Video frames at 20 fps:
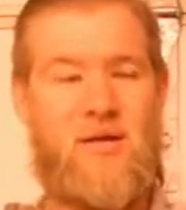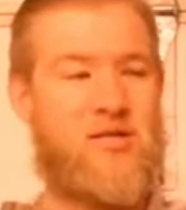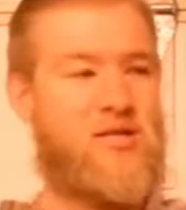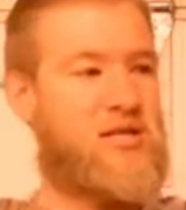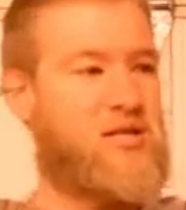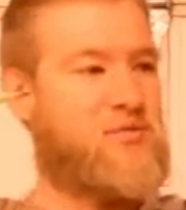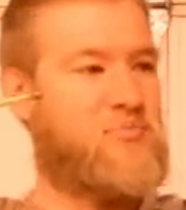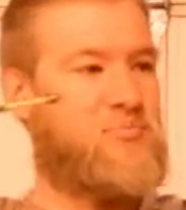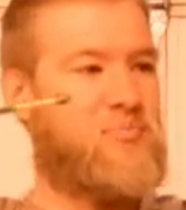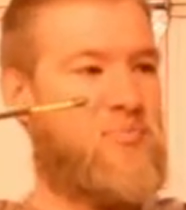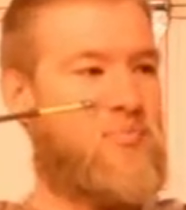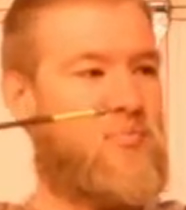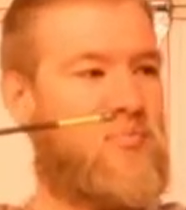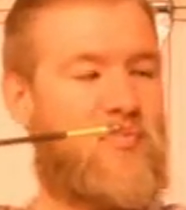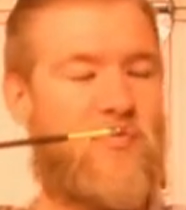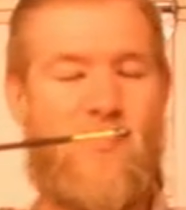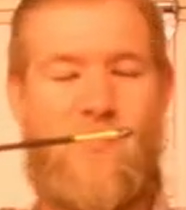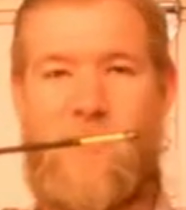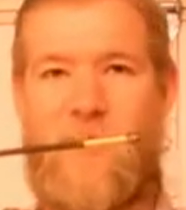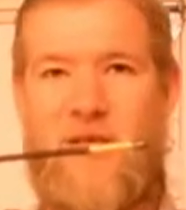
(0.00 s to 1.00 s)
just
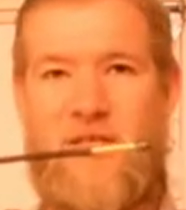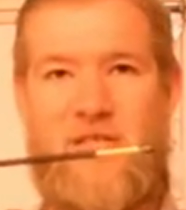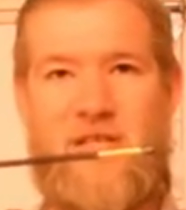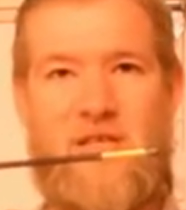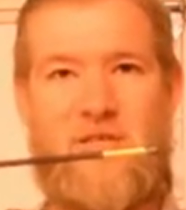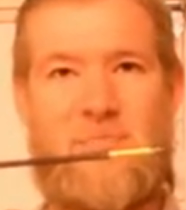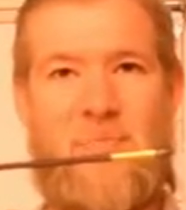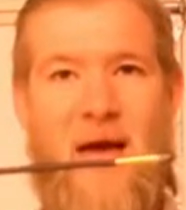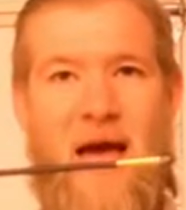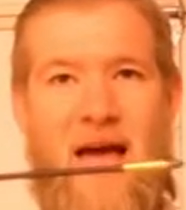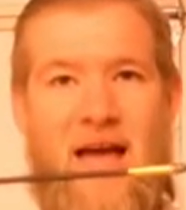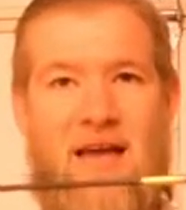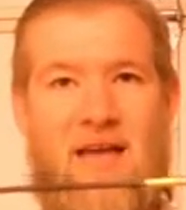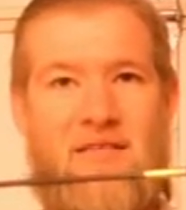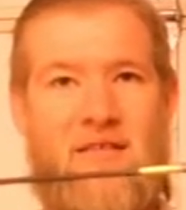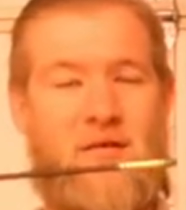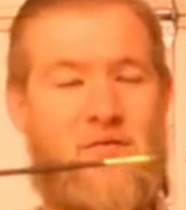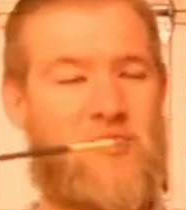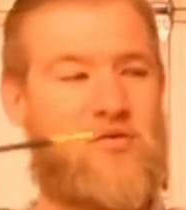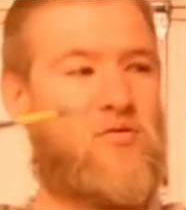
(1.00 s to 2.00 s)
missed his back,
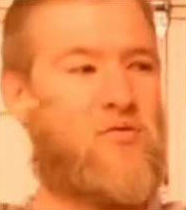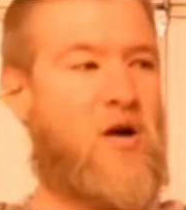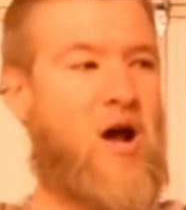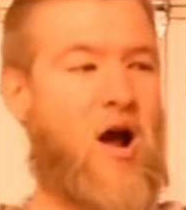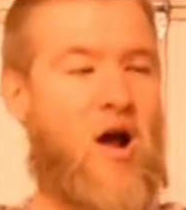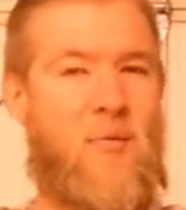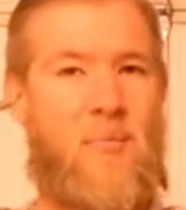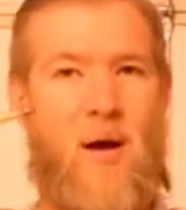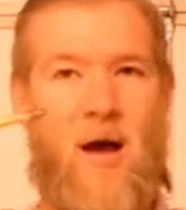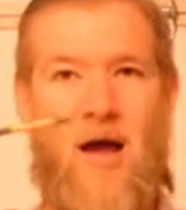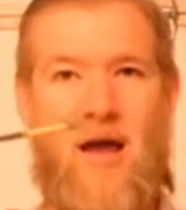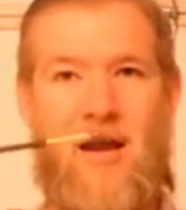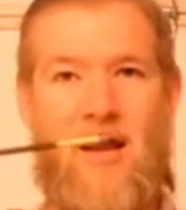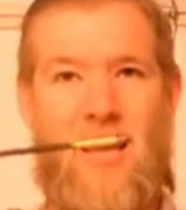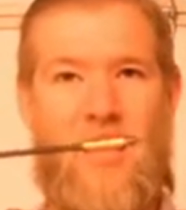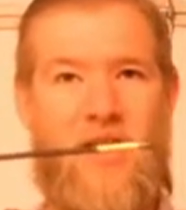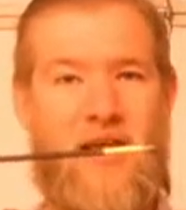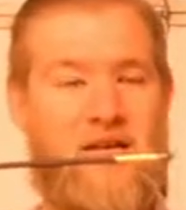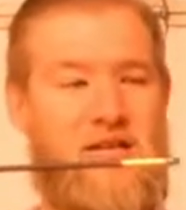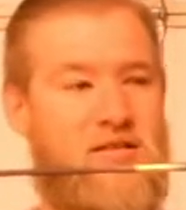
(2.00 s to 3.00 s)
and there was a rock behind
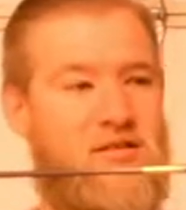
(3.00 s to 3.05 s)
it, and it